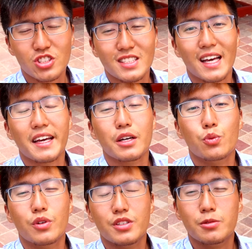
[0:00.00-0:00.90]
is that it
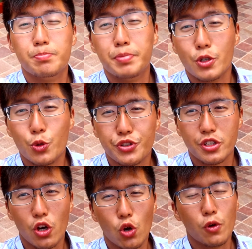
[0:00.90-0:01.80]
was built
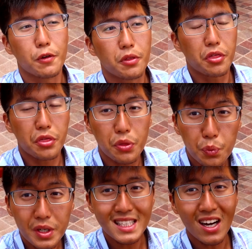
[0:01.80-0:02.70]
over
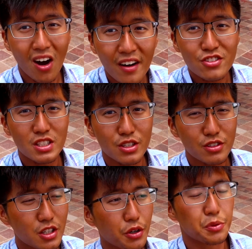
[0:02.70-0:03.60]
300 years
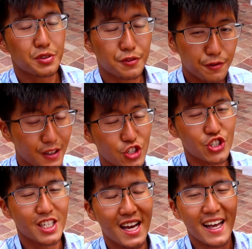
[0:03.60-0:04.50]
ago. It was
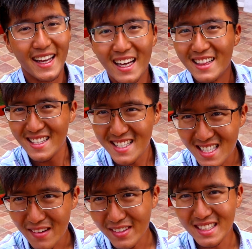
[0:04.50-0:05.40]
finished in the
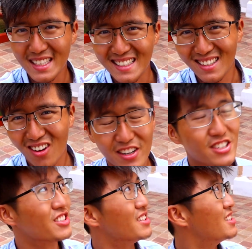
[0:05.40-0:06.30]

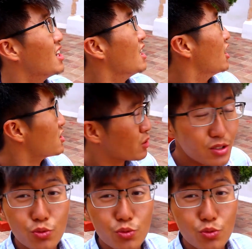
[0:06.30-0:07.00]
1700s. So it's a